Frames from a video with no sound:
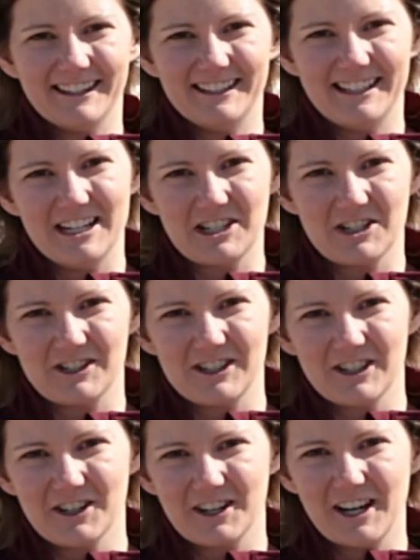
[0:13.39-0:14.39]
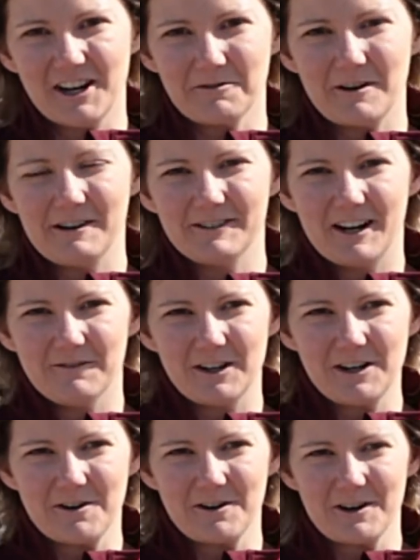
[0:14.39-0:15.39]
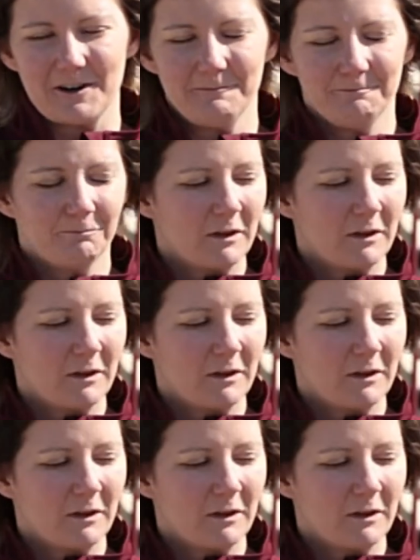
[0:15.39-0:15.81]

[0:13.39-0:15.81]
the dangers lurking around every corner.